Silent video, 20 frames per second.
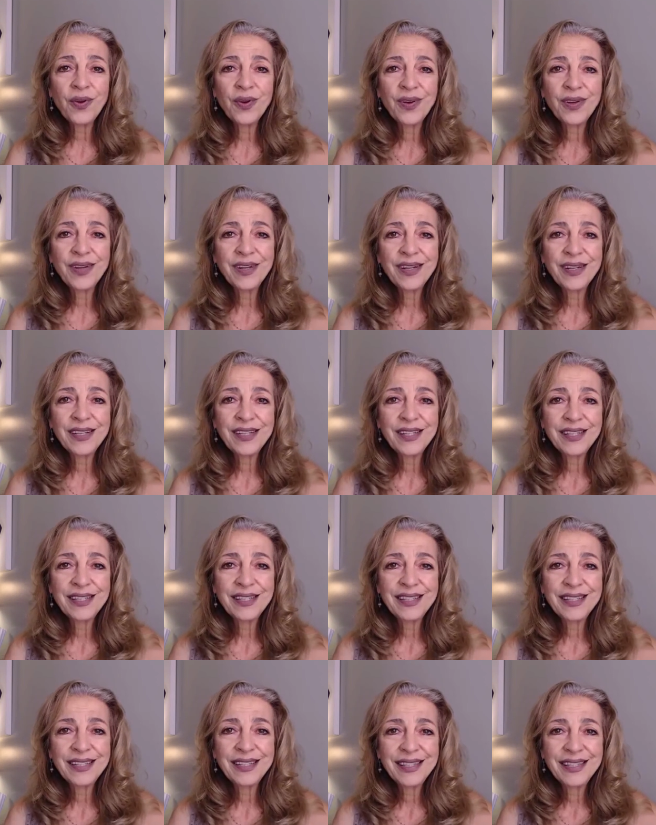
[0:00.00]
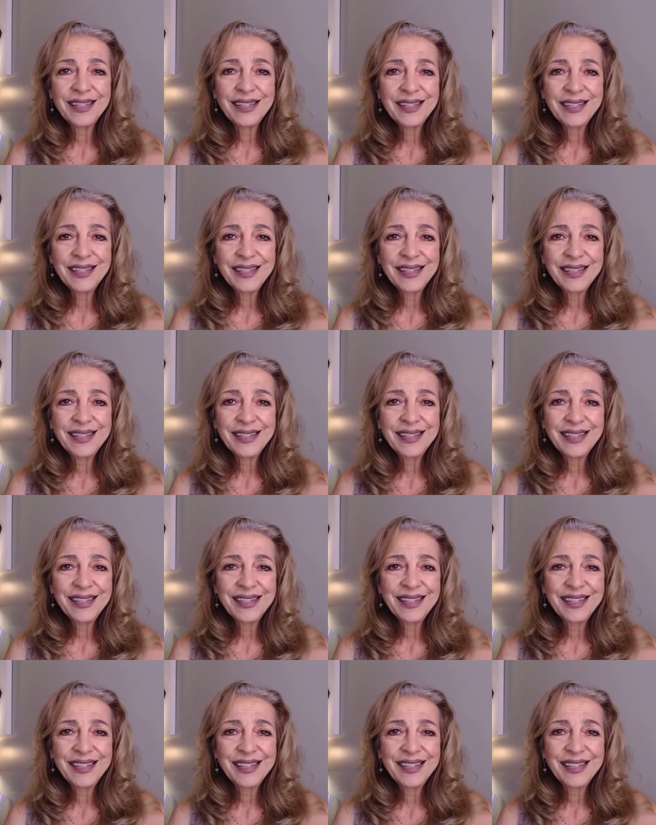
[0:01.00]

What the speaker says: (no one is talking)